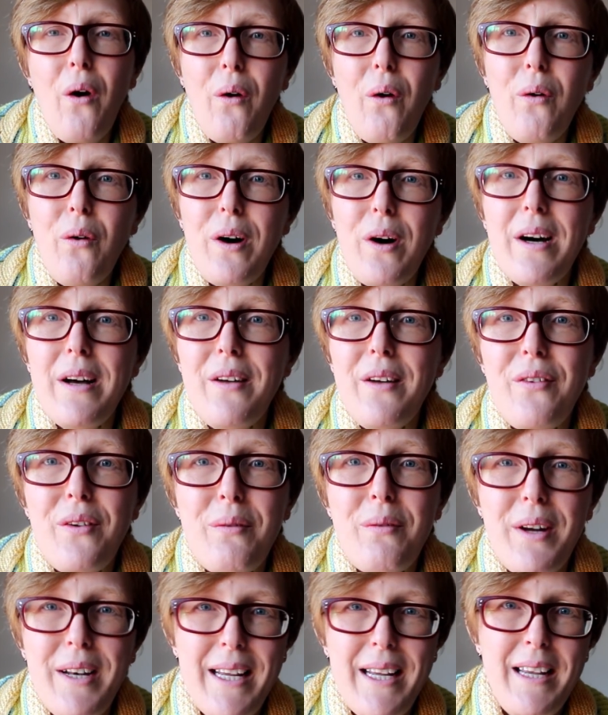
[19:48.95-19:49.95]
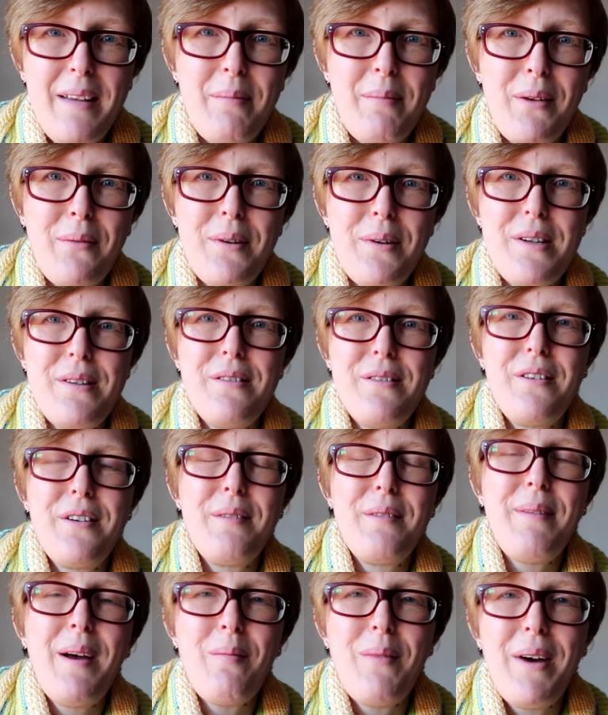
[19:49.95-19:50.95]
Or if you want to hear me witter
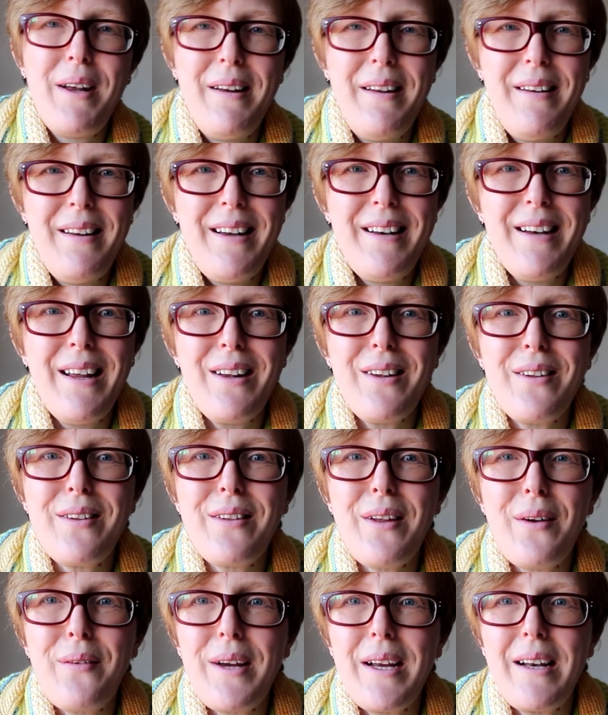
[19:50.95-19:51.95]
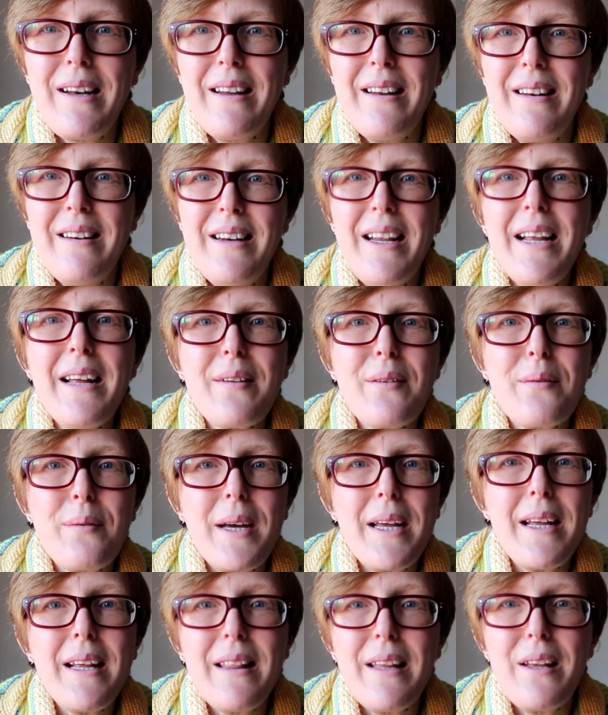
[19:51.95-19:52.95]
on about my knitting and sewing next
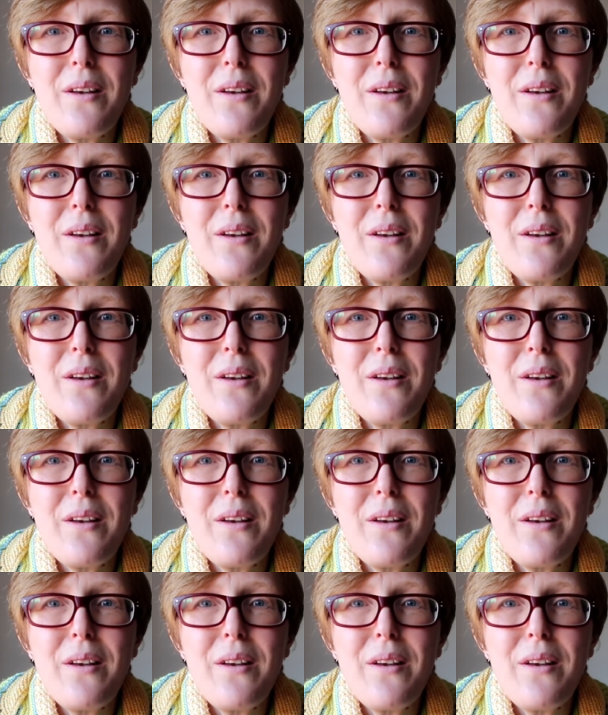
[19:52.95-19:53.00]
week,